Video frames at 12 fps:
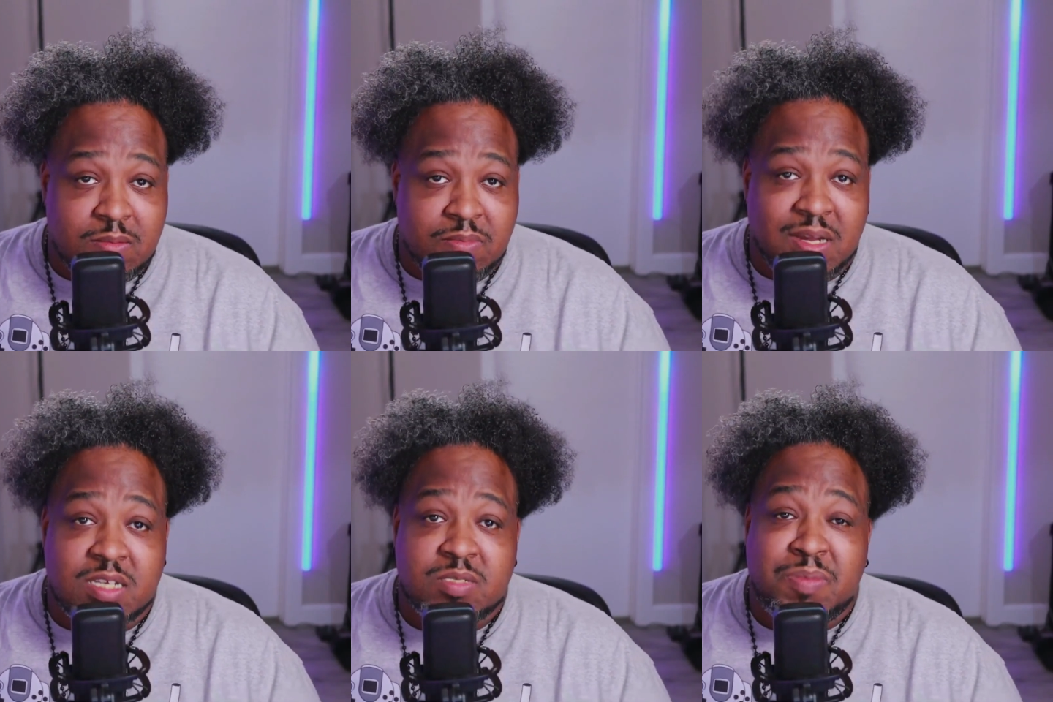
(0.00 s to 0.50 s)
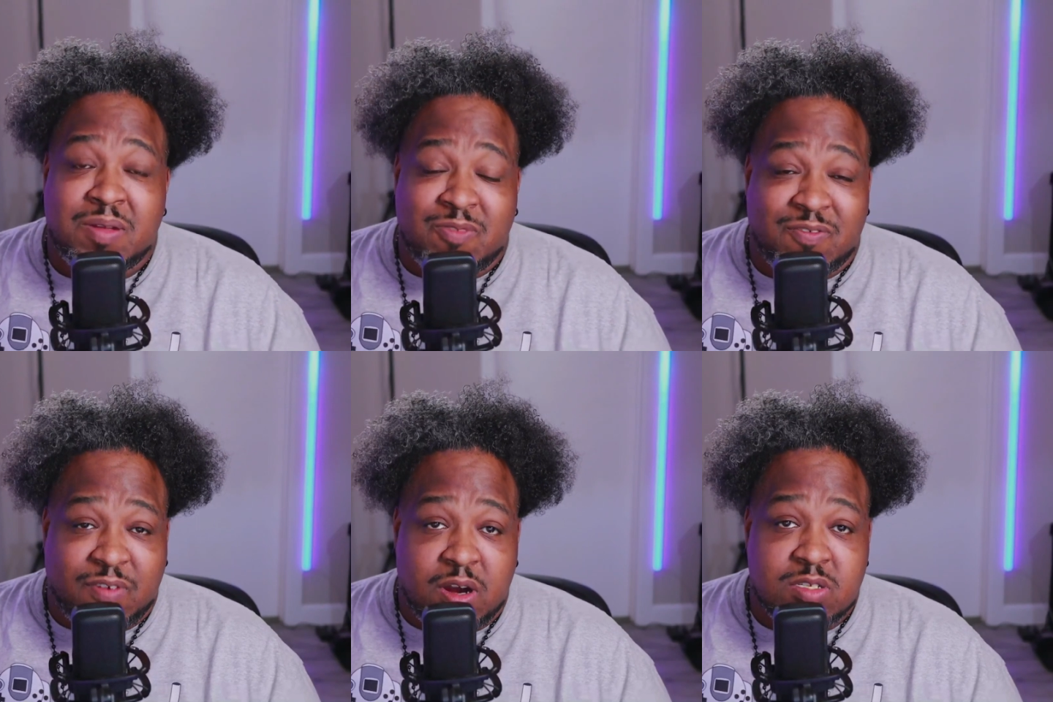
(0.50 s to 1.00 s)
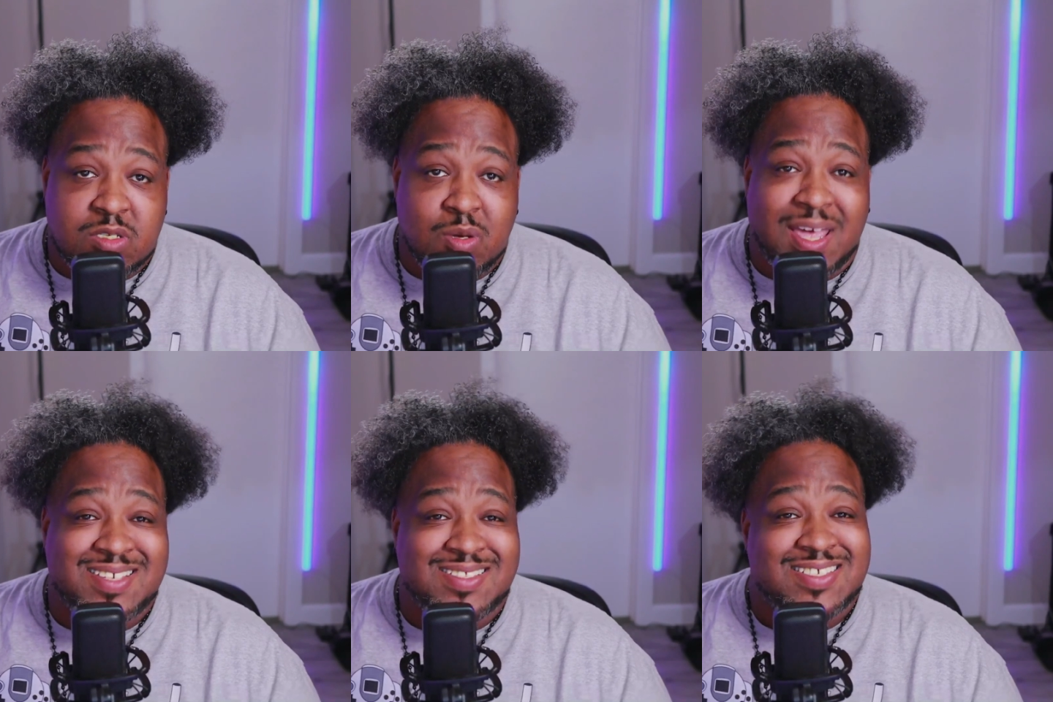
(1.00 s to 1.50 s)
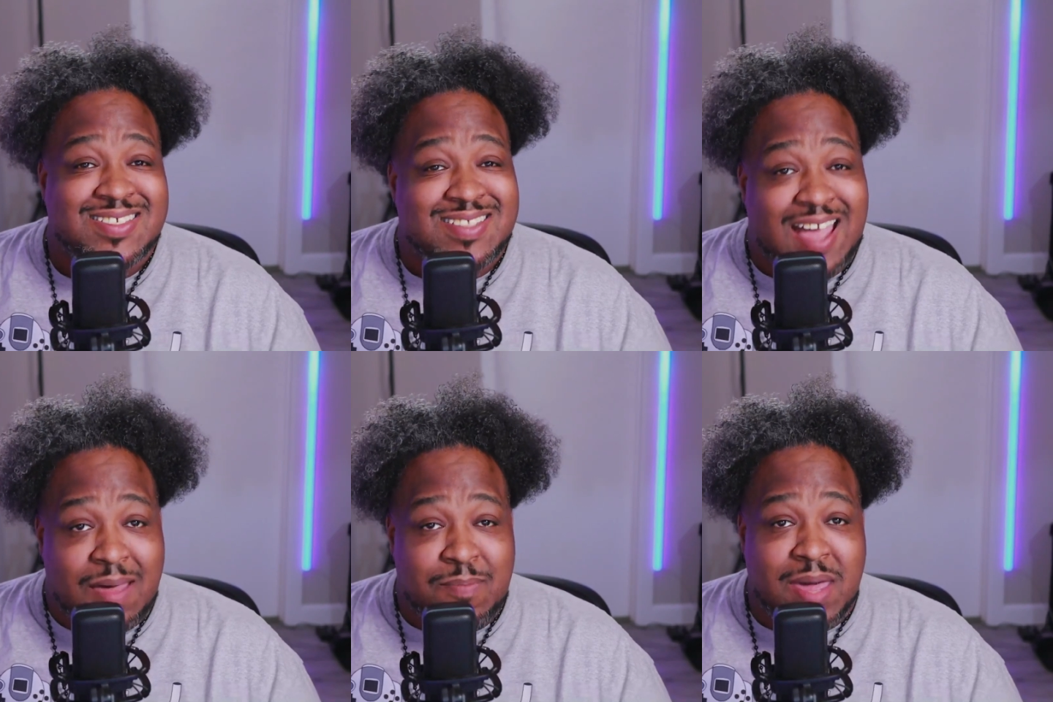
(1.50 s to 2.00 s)
but it's been referred to as the
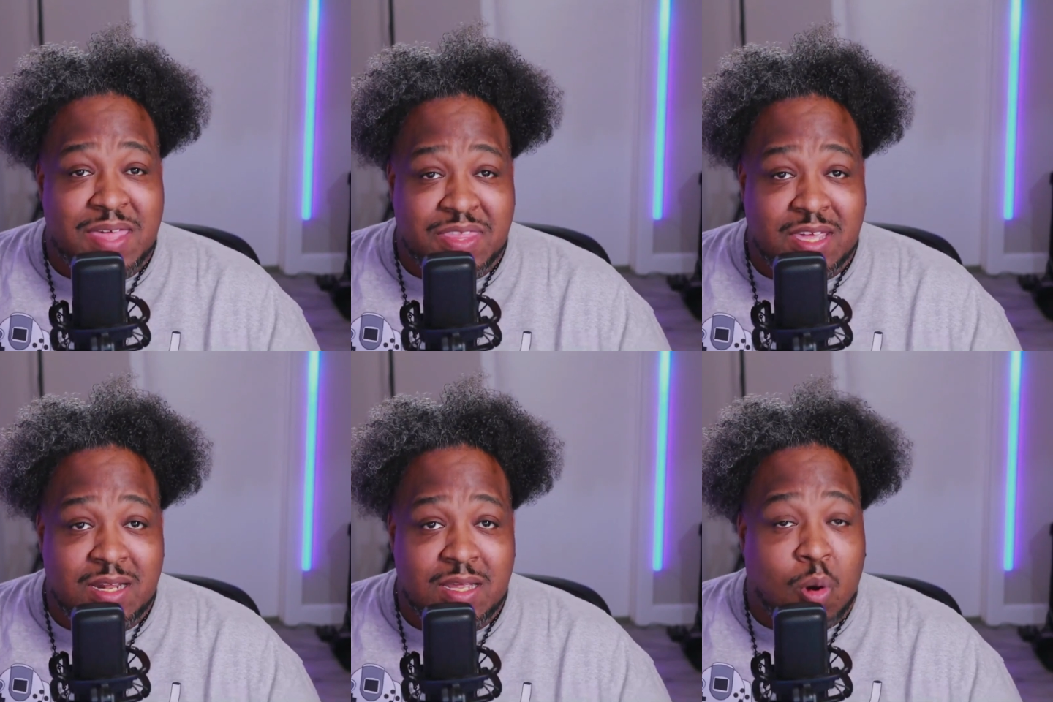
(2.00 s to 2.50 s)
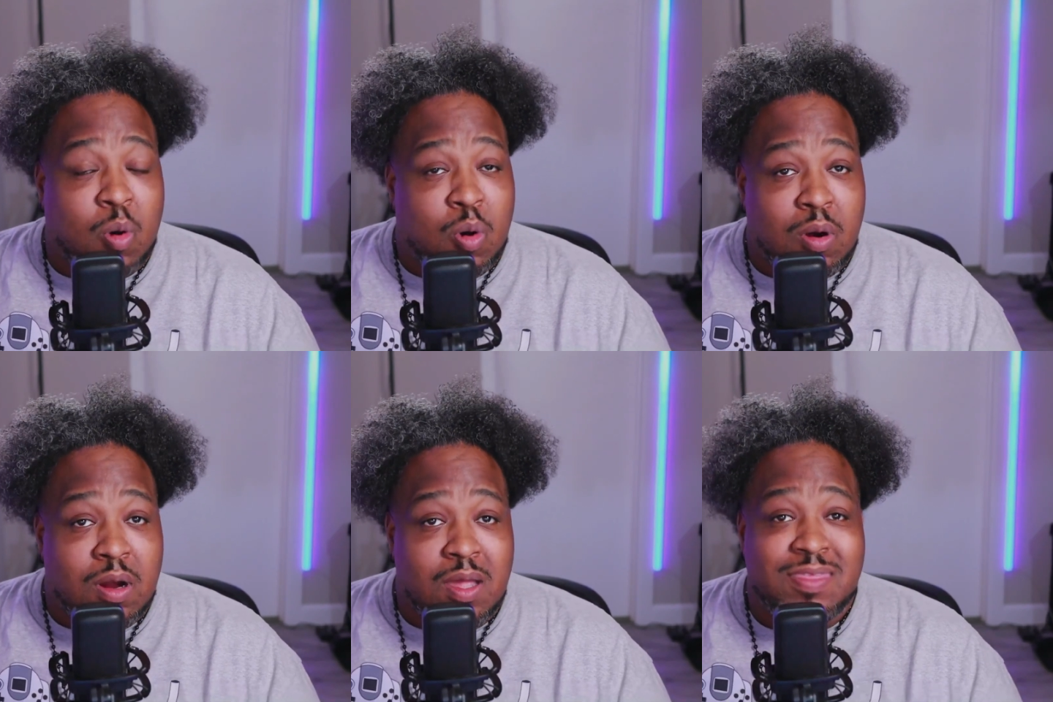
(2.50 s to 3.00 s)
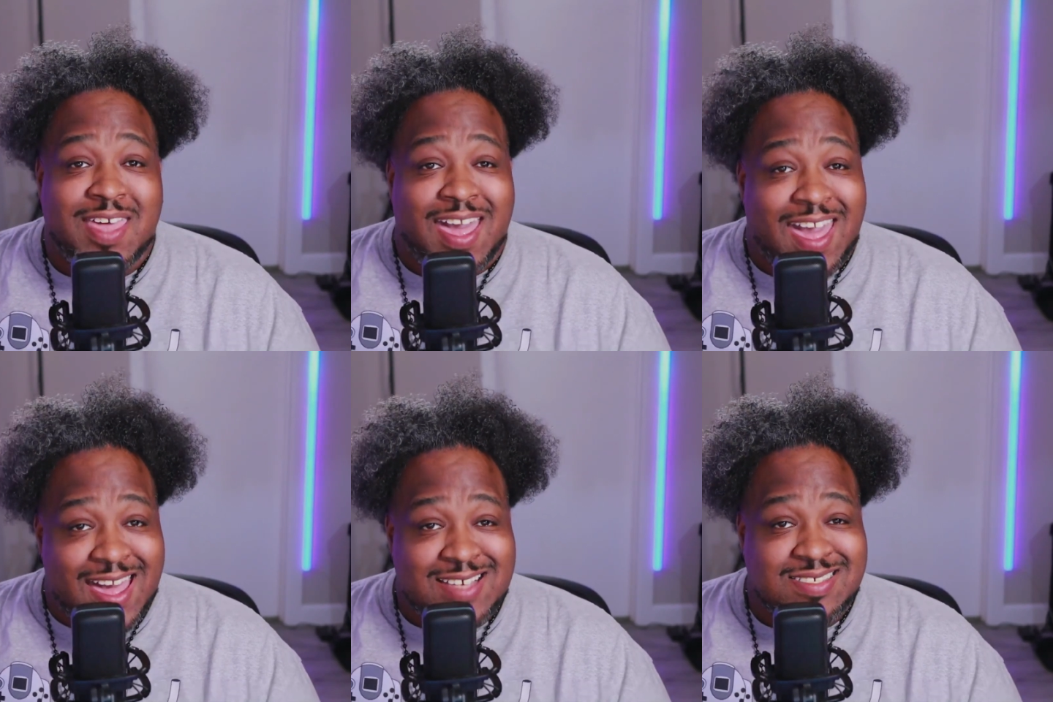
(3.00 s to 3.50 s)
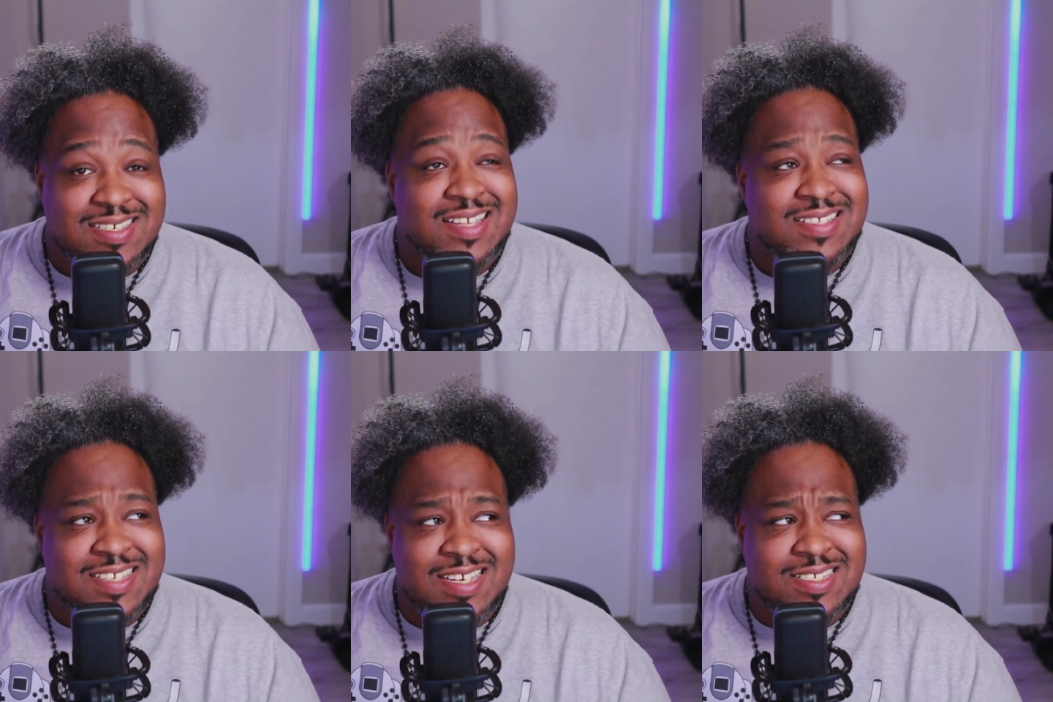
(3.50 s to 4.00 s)
stop method or the
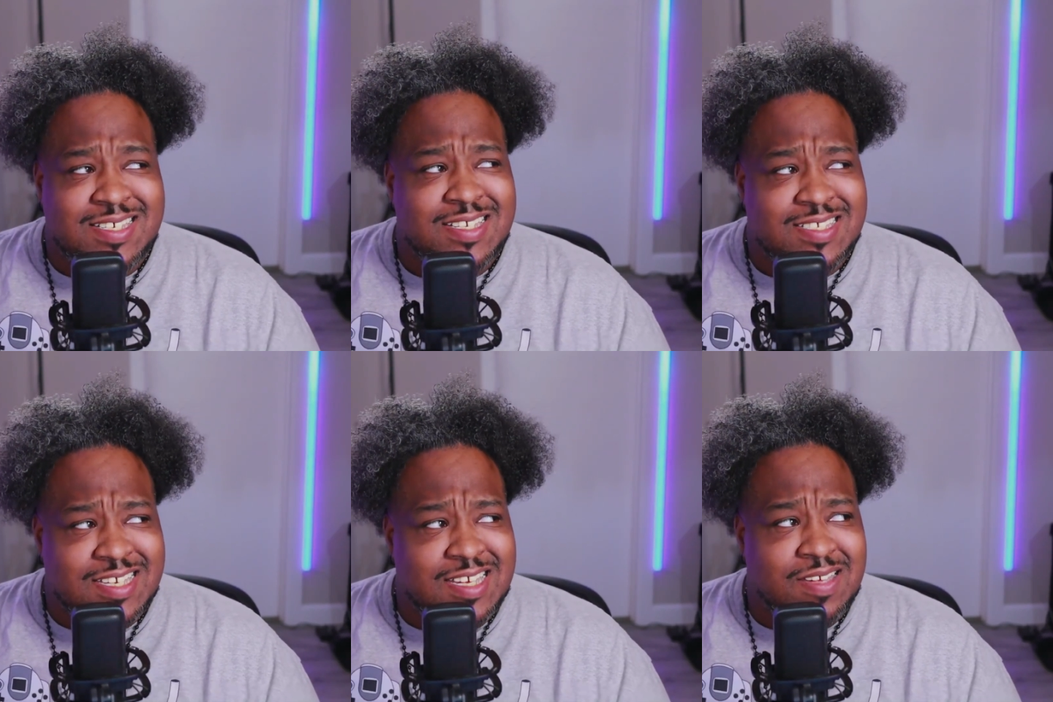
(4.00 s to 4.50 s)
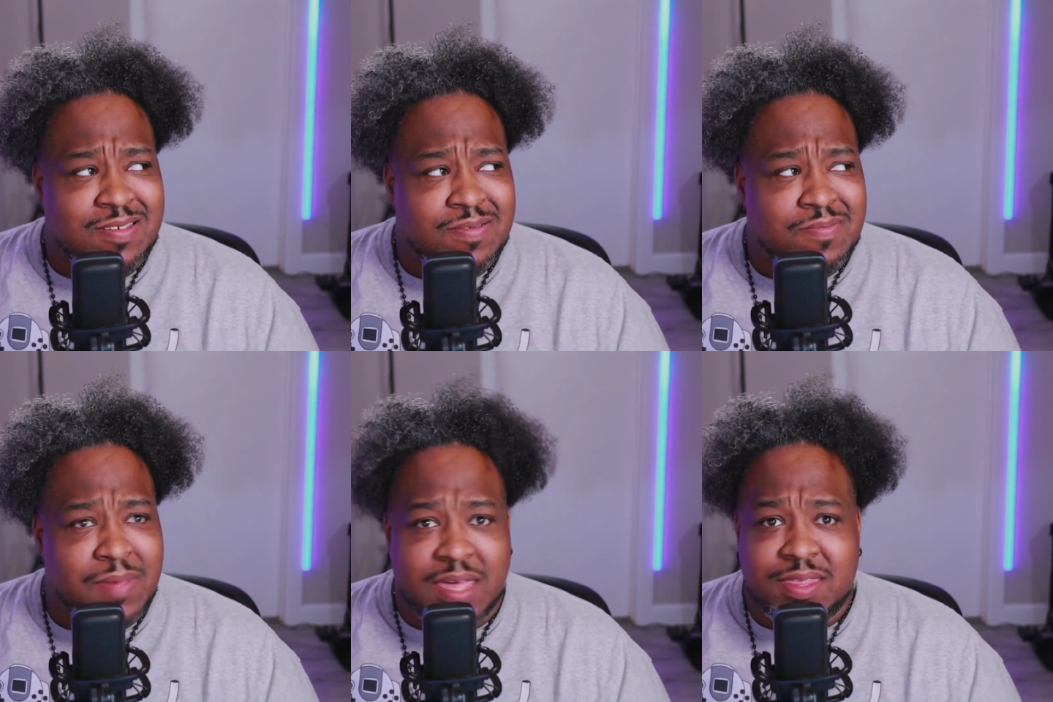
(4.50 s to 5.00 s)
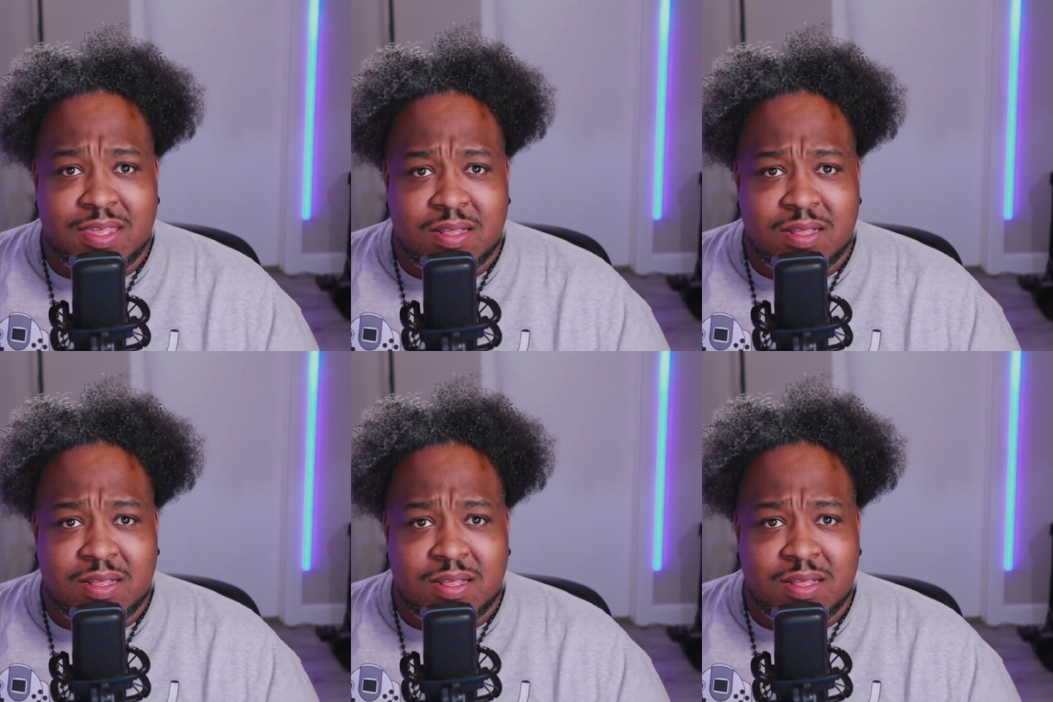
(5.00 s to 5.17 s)
STTT method.